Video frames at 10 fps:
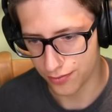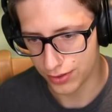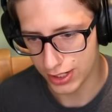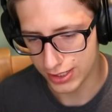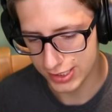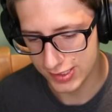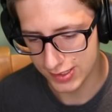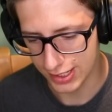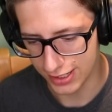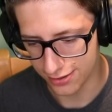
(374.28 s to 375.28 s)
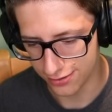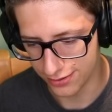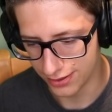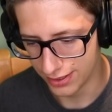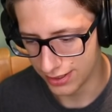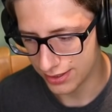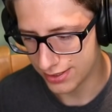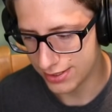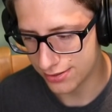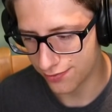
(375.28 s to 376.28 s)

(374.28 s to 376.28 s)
rocks now. This is